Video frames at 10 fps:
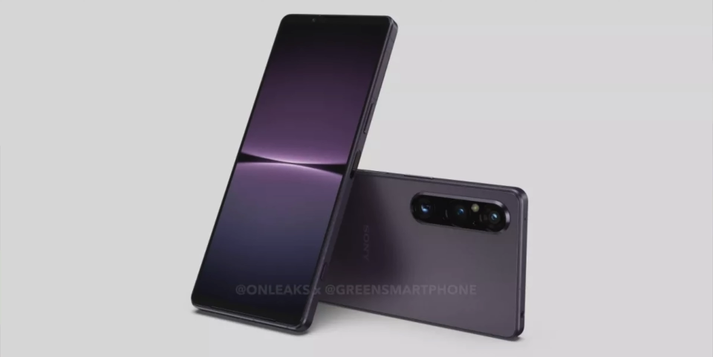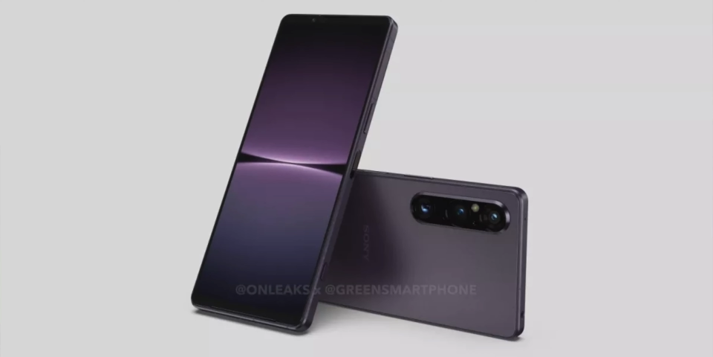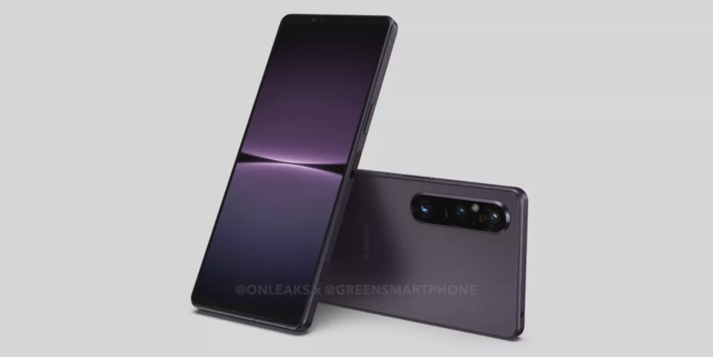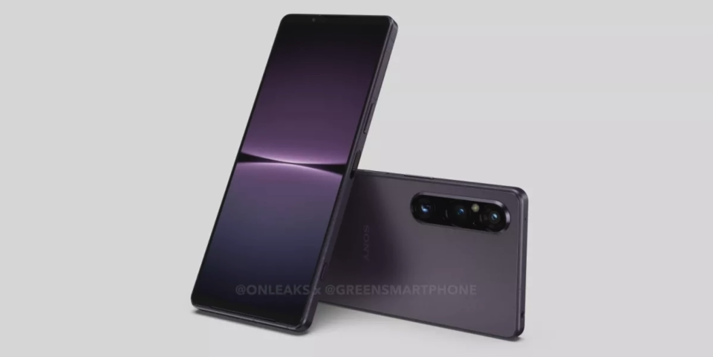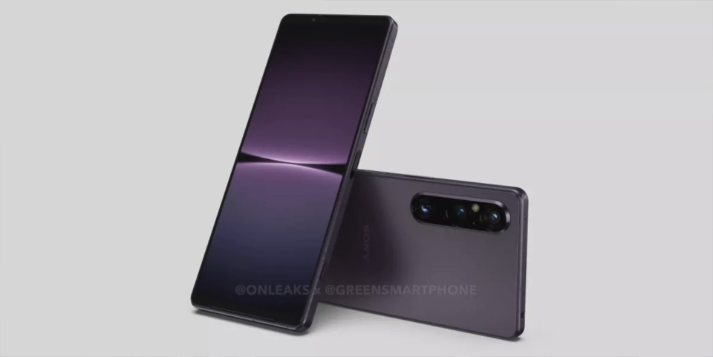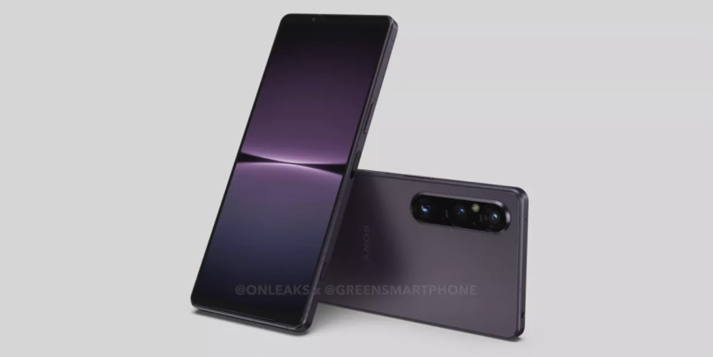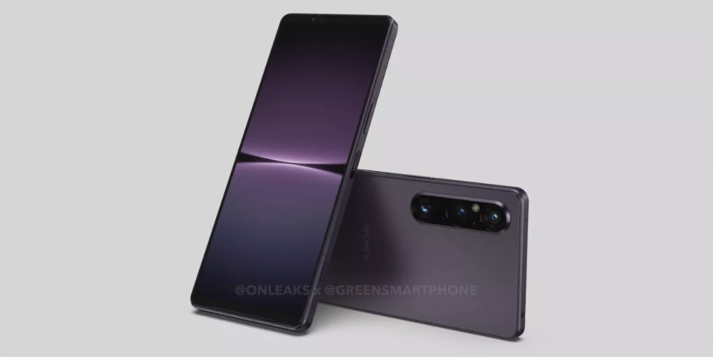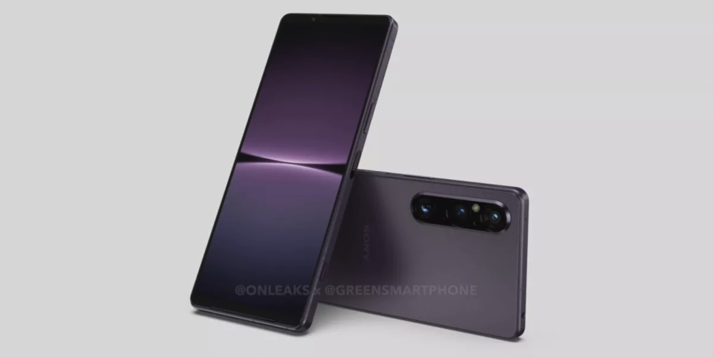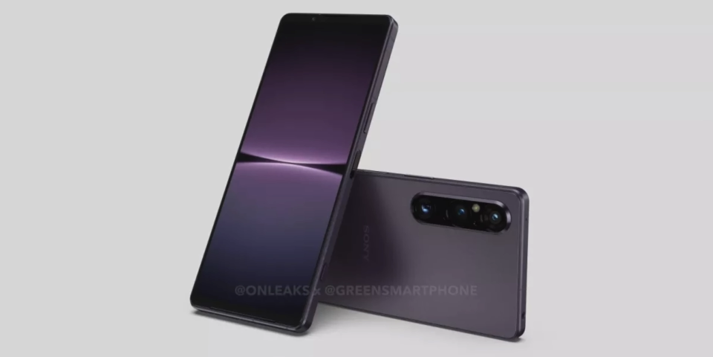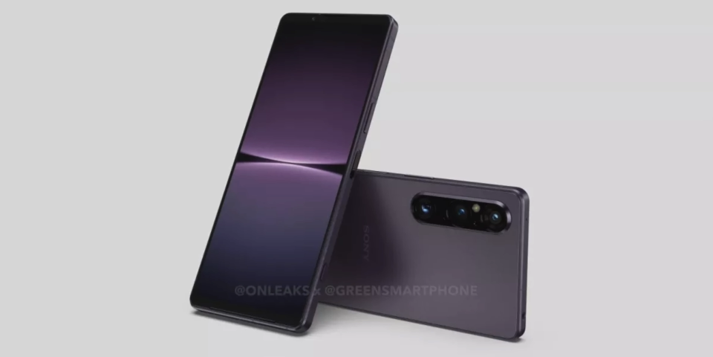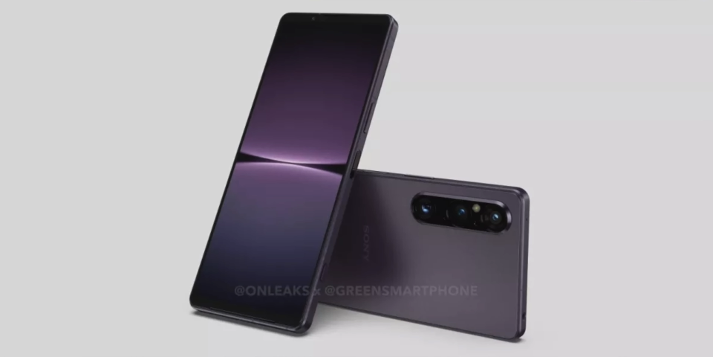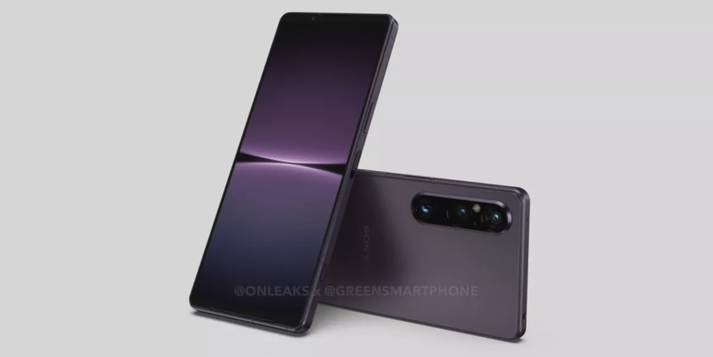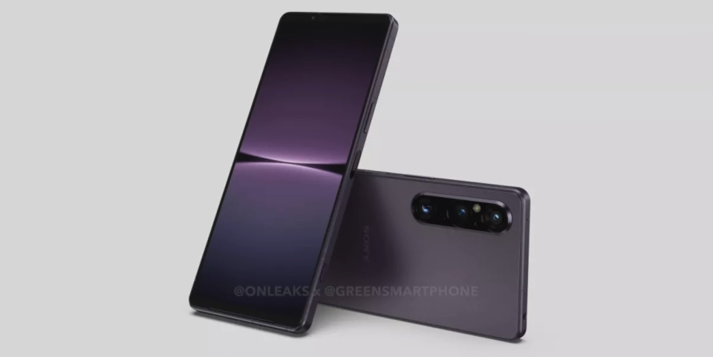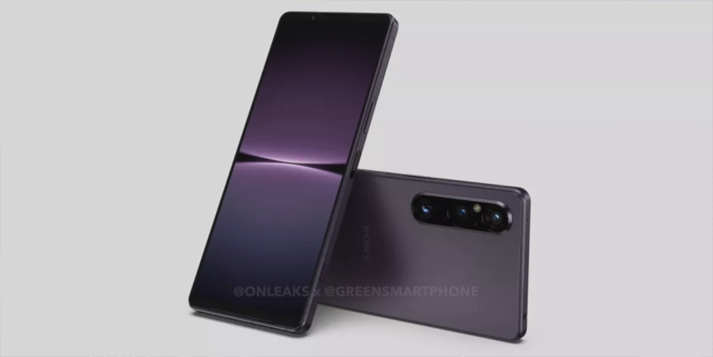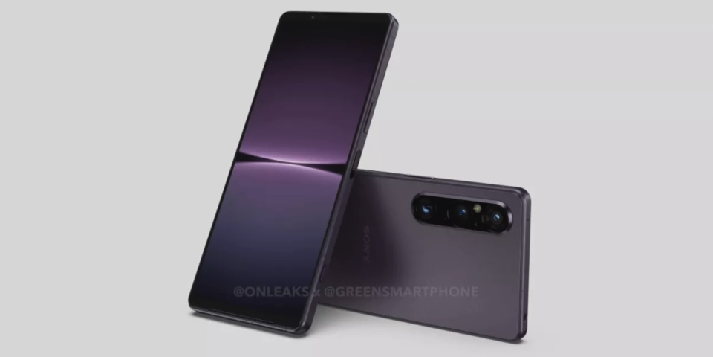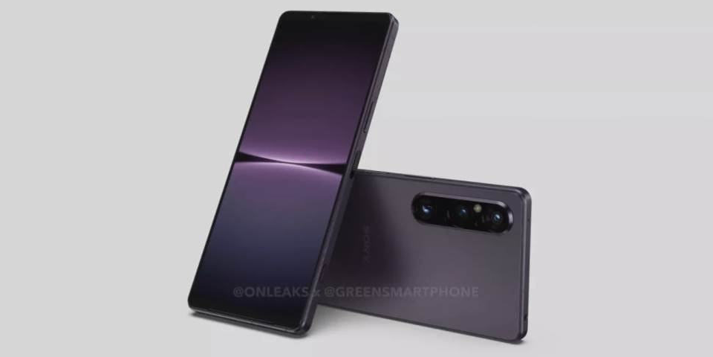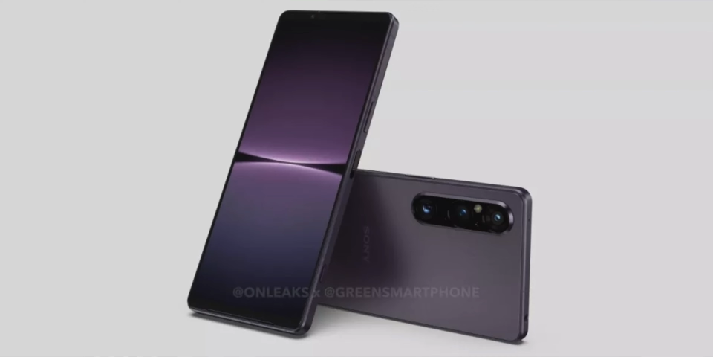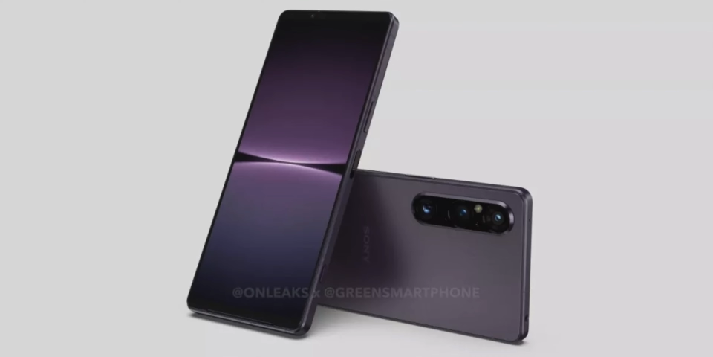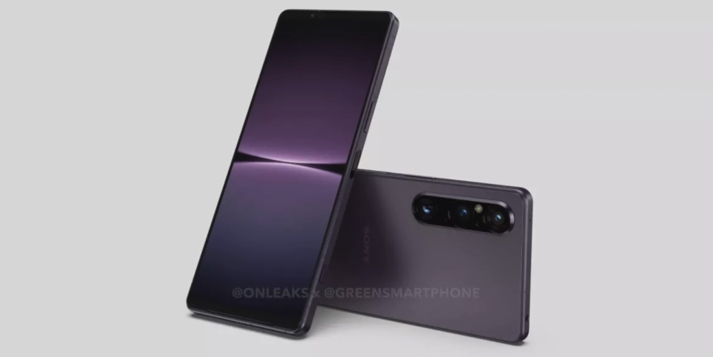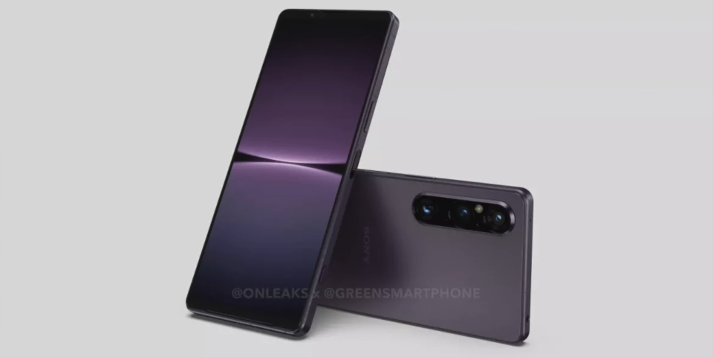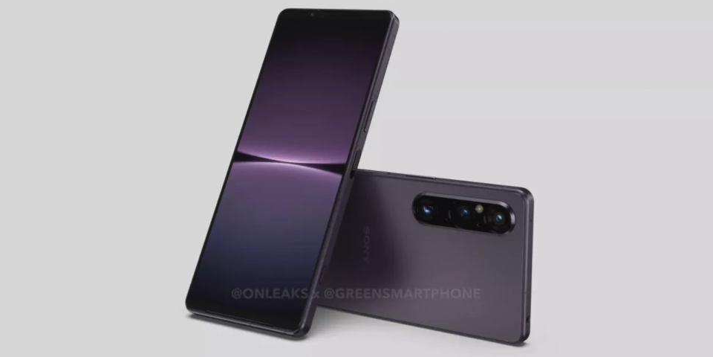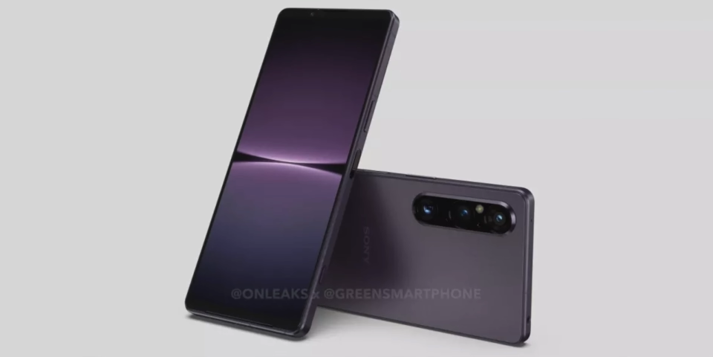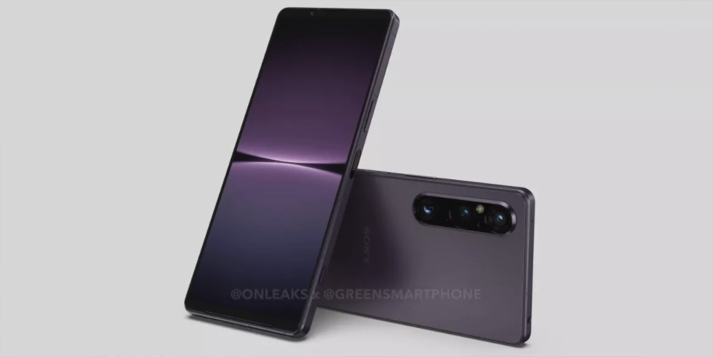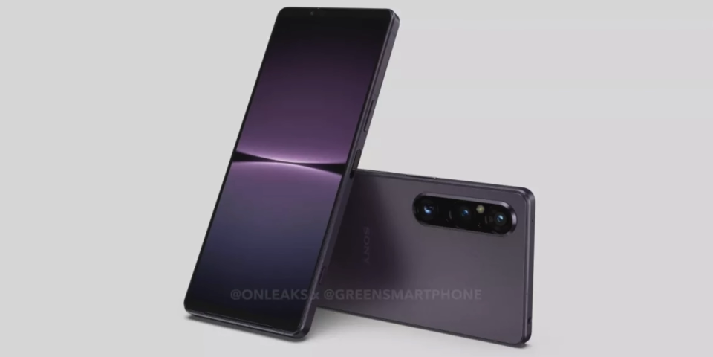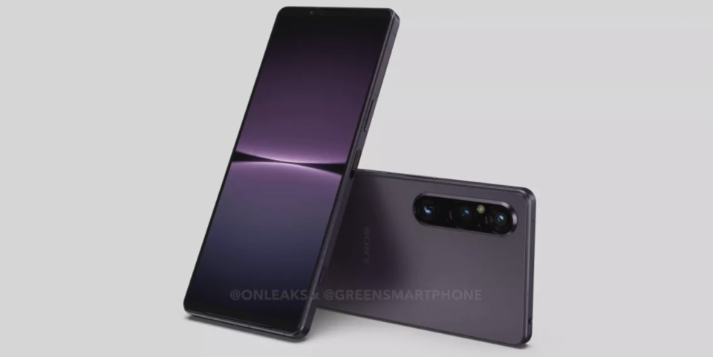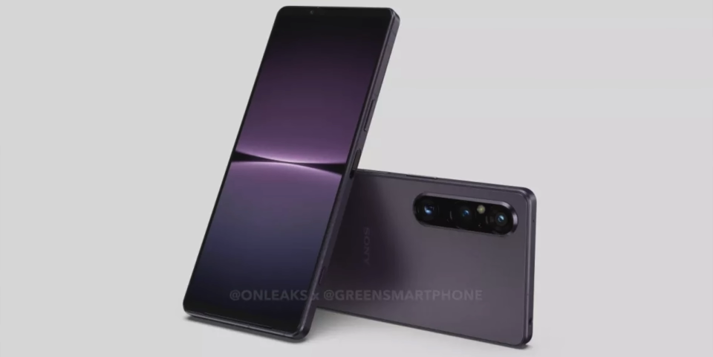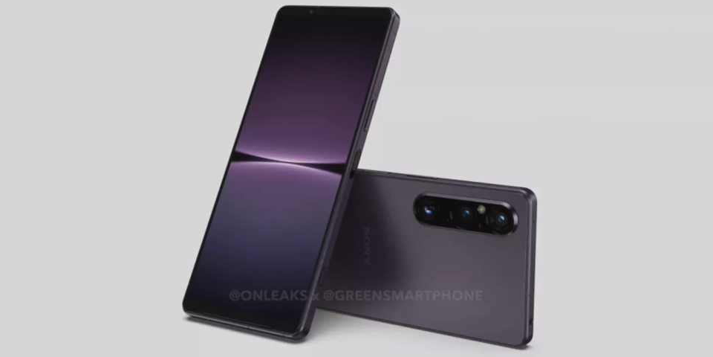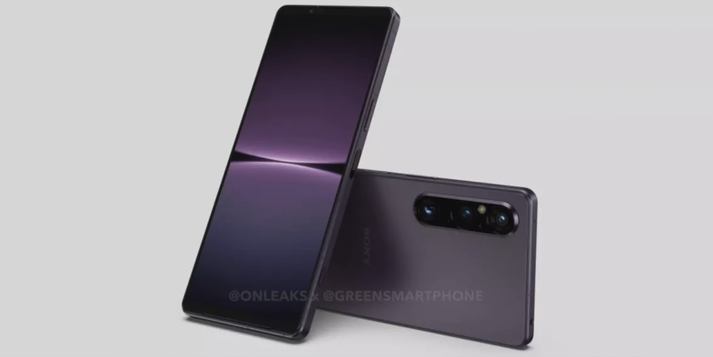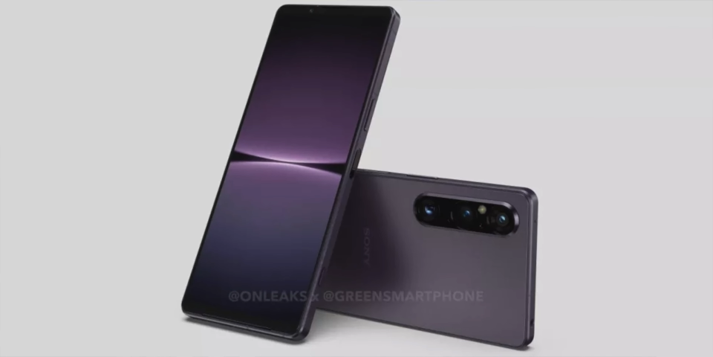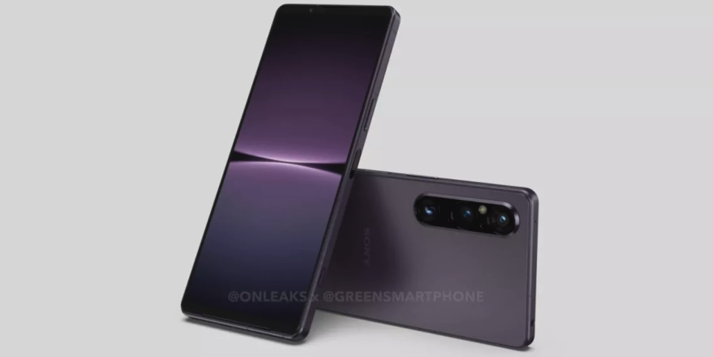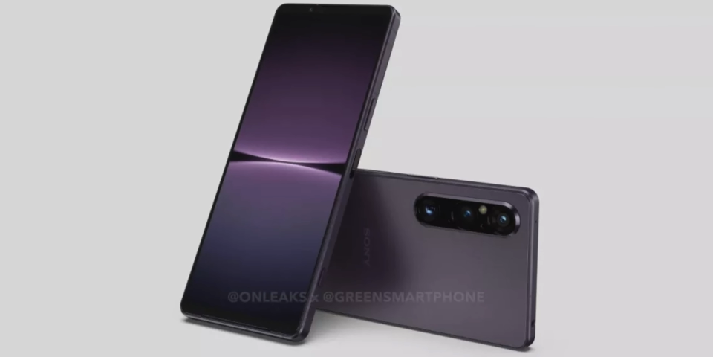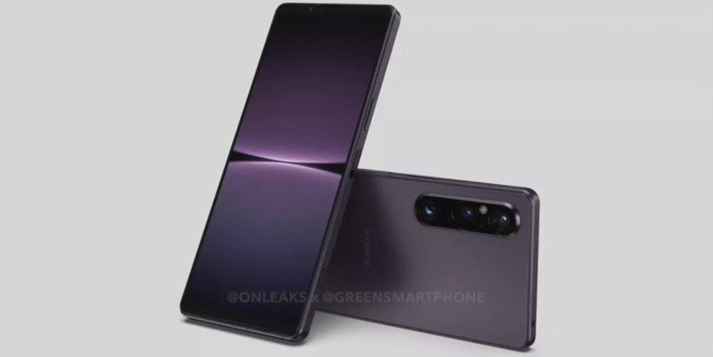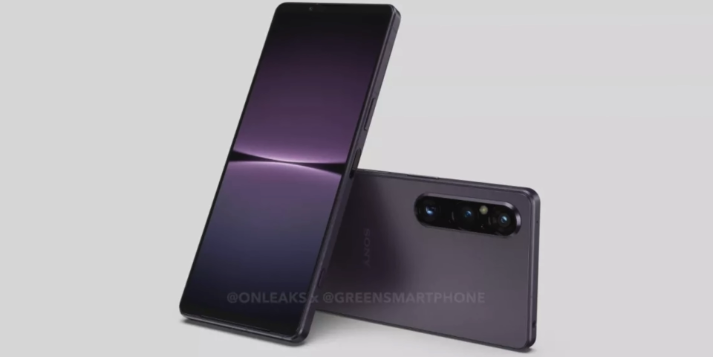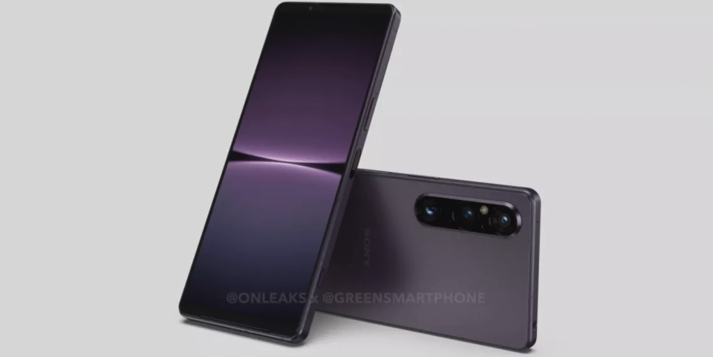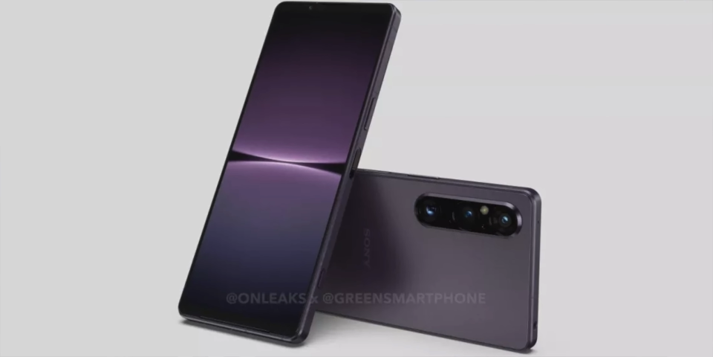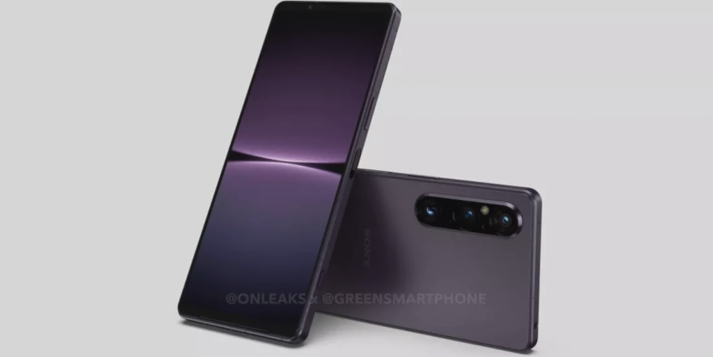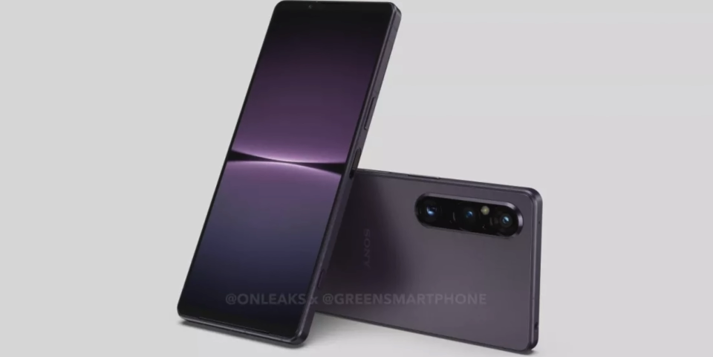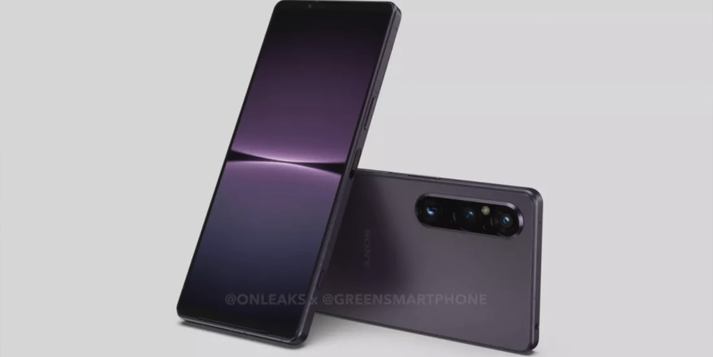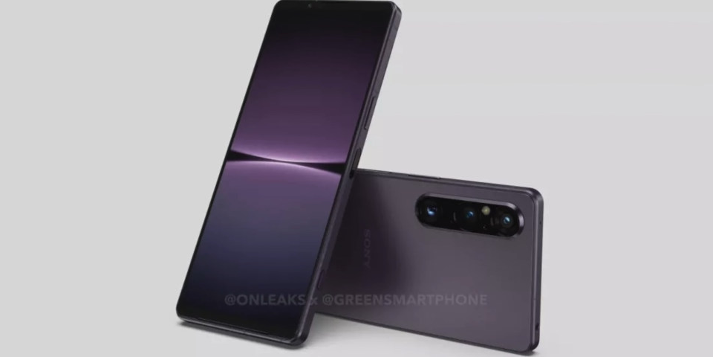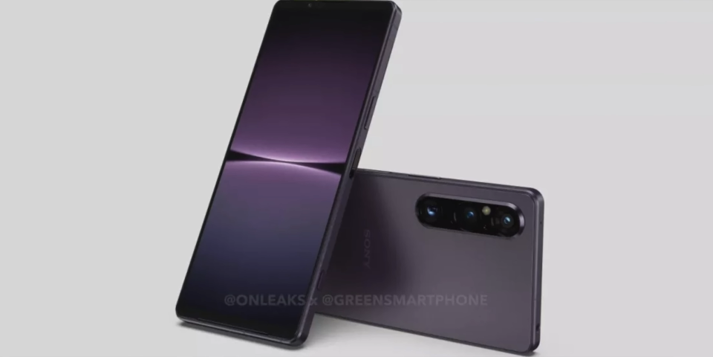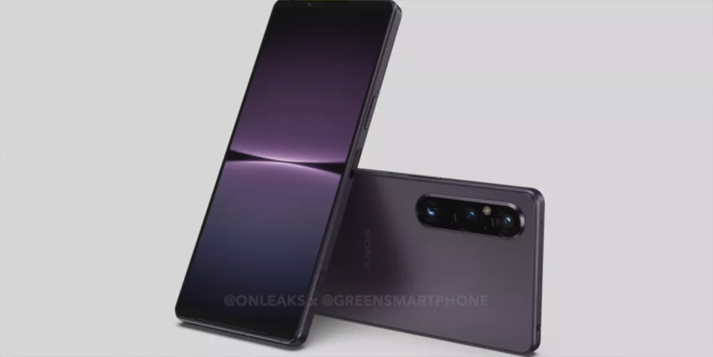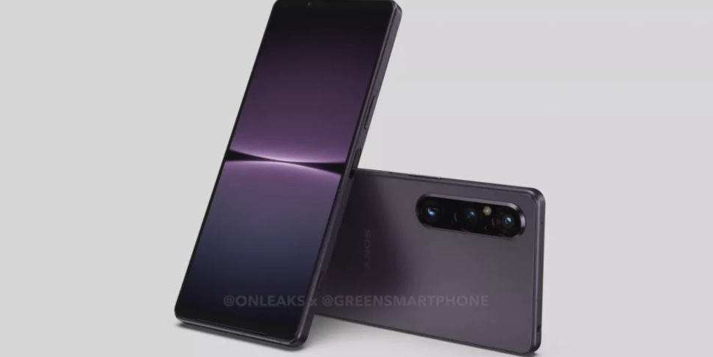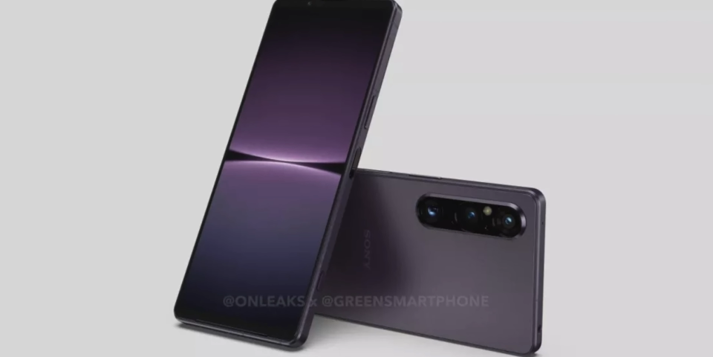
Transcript: (no speaker visible)